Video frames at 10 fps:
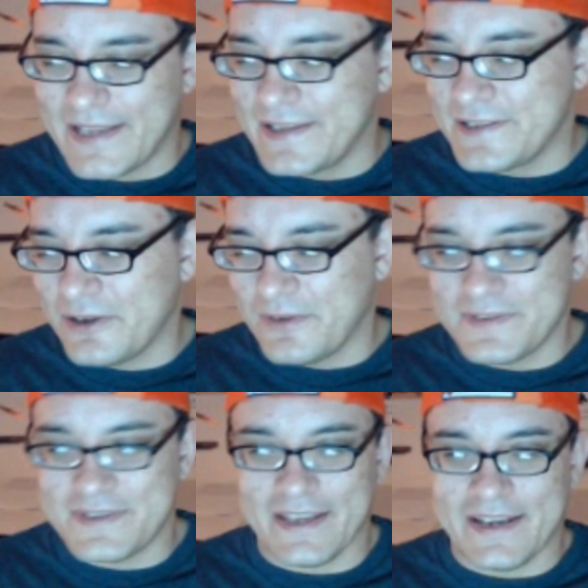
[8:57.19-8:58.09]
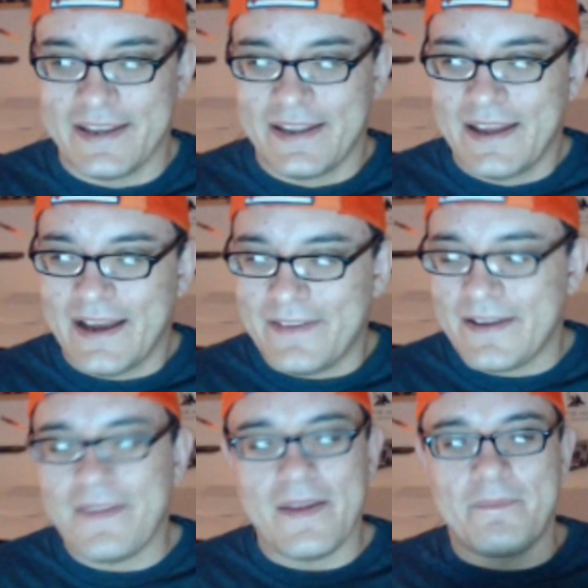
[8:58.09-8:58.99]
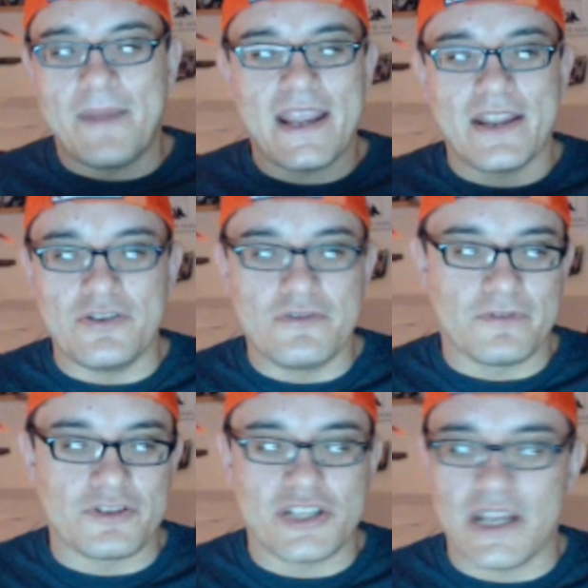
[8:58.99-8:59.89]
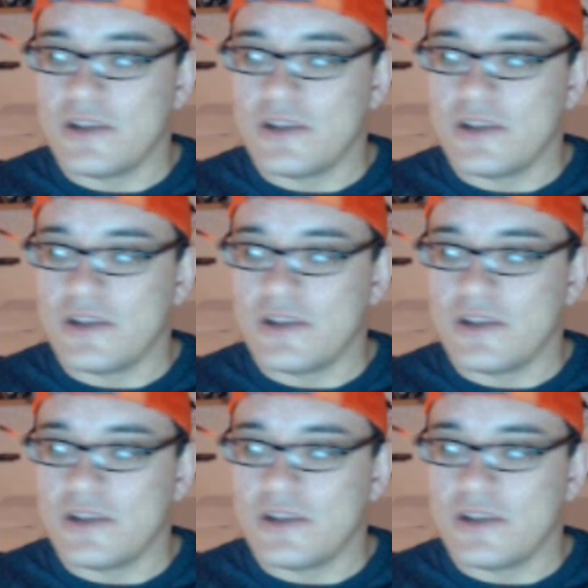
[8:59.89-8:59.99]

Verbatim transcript: And then Dalton's like, I'm not begging you for shit.